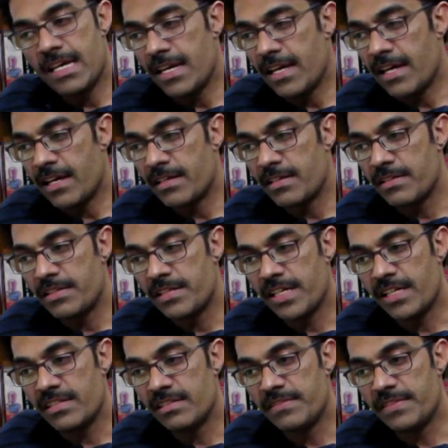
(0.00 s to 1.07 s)
and it
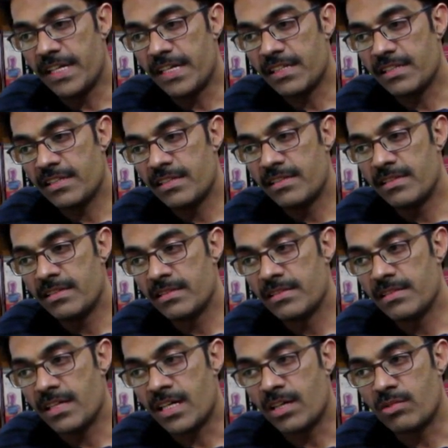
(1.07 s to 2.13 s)
has infected
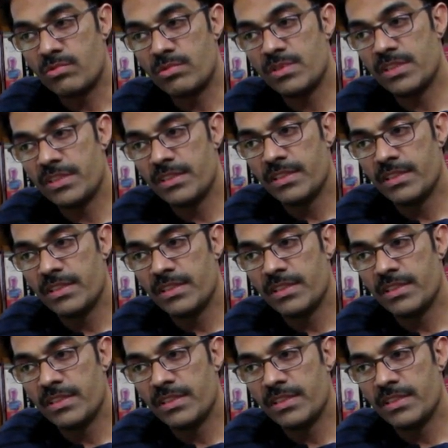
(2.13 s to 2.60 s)
around